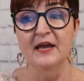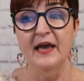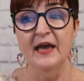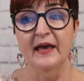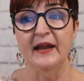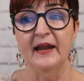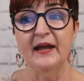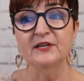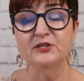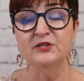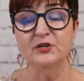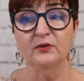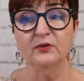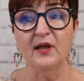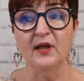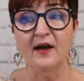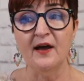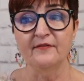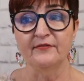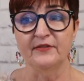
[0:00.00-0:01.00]
And I do
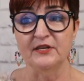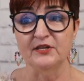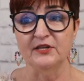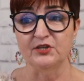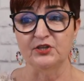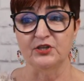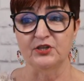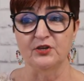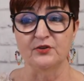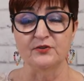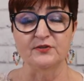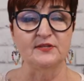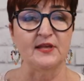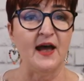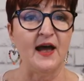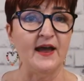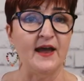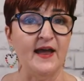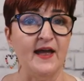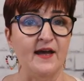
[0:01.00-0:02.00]
love these shoes.
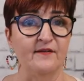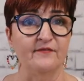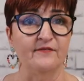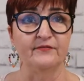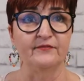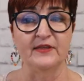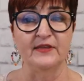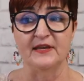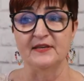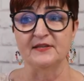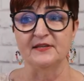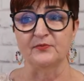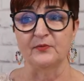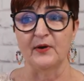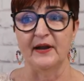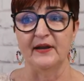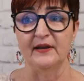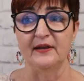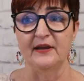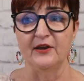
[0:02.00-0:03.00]
I have these
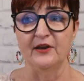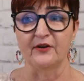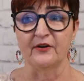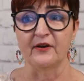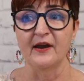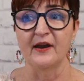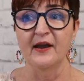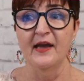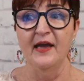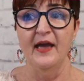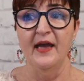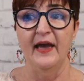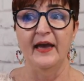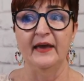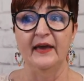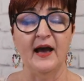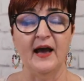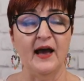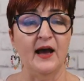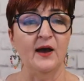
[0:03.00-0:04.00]
right here,
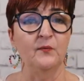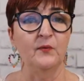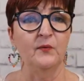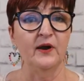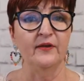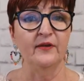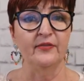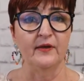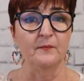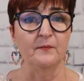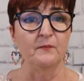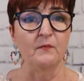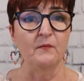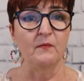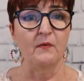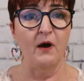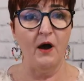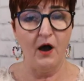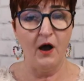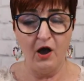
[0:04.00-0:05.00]
and I wear them
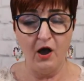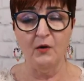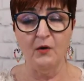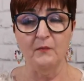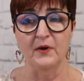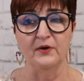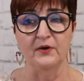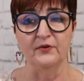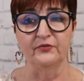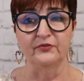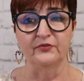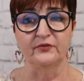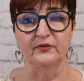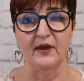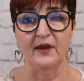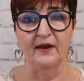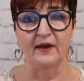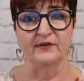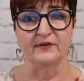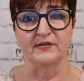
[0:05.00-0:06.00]
almost
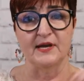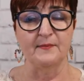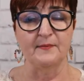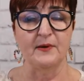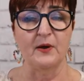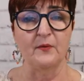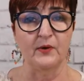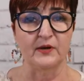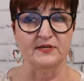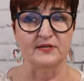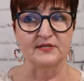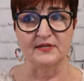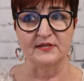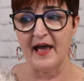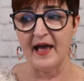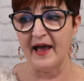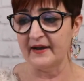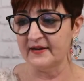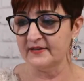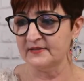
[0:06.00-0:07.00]
every time I wear
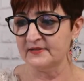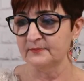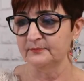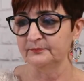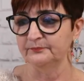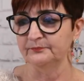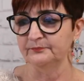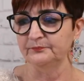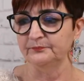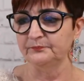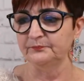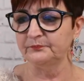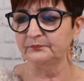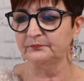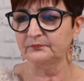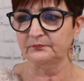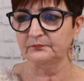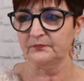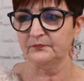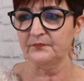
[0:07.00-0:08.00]
slacks,
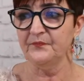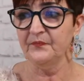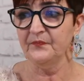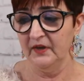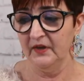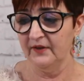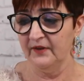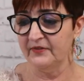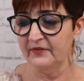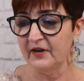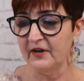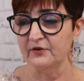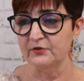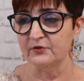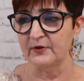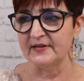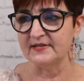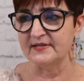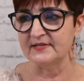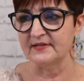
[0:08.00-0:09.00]
if they are
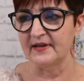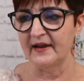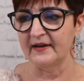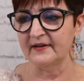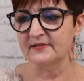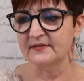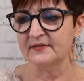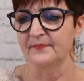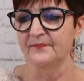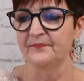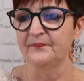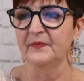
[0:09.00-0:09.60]
dress slacks.